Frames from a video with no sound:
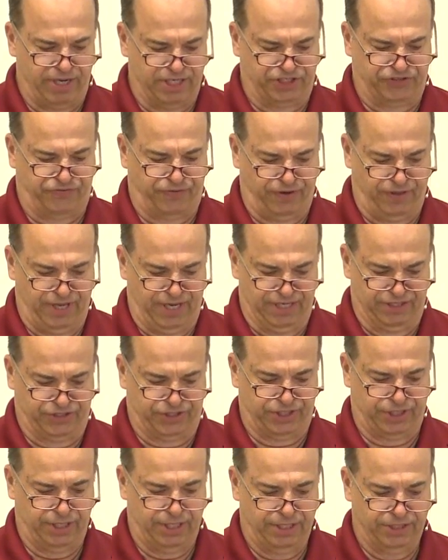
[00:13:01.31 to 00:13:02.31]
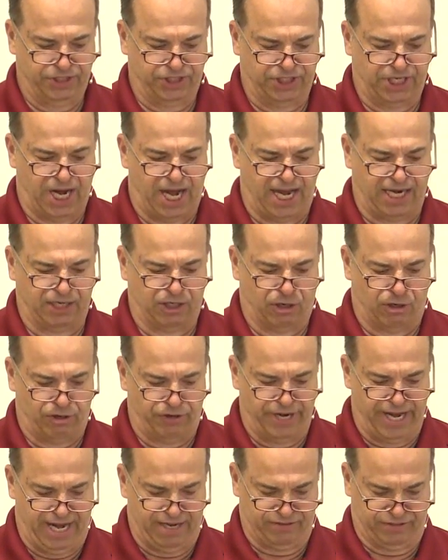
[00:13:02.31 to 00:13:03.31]
us for this, Scott
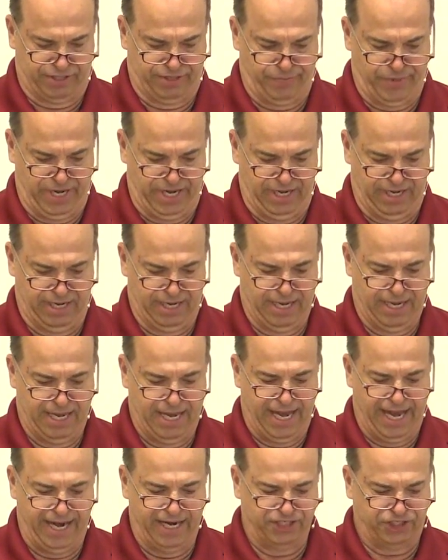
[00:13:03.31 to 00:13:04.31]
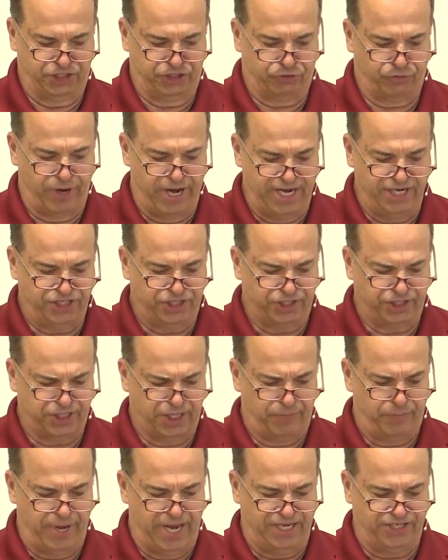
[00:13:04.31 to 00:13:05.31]
called out to me. And as strange as
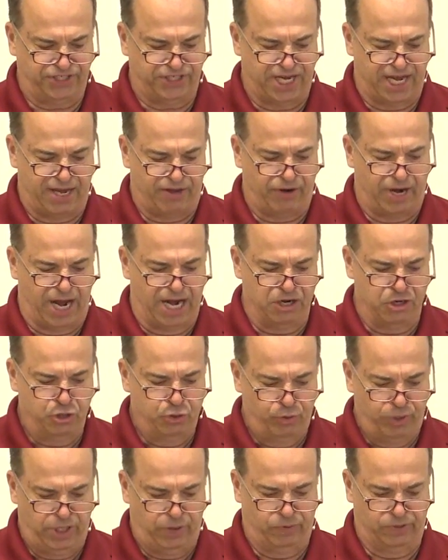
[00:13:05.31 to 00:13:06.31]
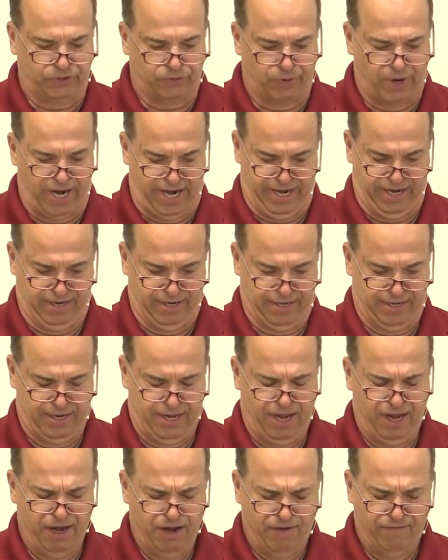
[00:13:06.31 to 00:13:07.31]
it may sound, I knew he was right.
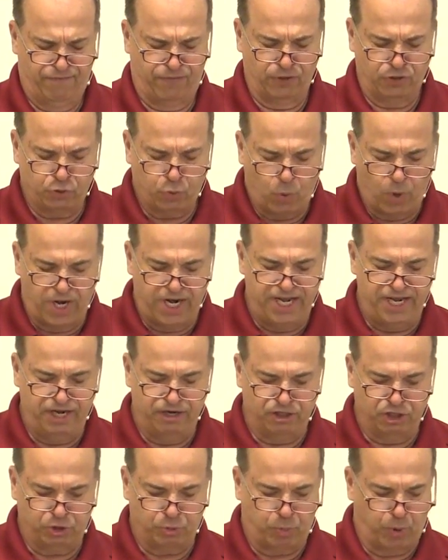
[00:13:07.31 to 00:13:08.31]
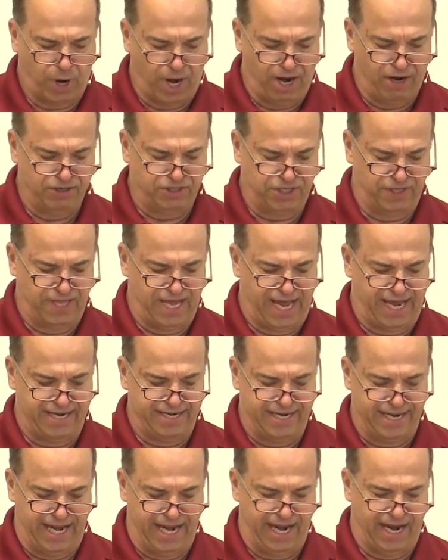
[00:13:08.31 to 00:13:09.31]
For 20 years prior to
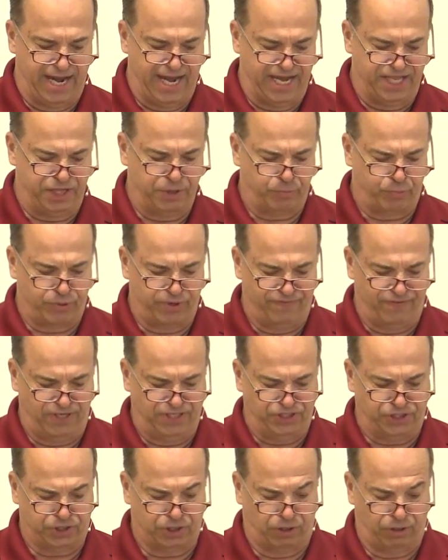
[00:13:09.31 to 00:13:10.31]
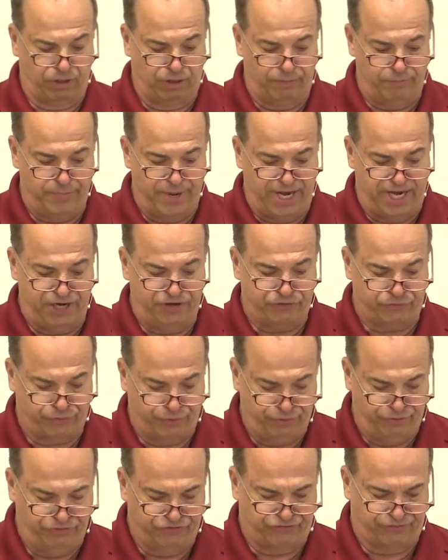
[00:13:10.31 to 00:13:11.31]
that day, I had the privilege to learn many
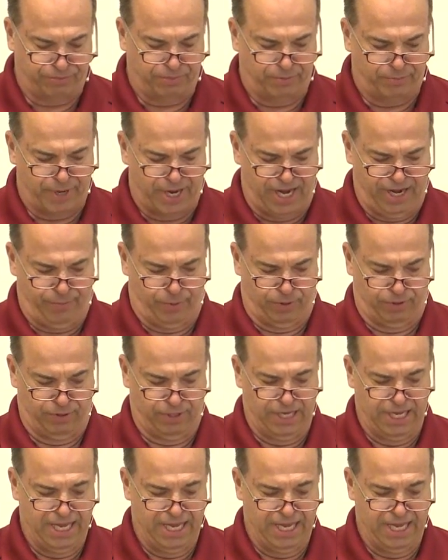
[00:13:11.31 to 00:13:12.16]
truths from the Bible.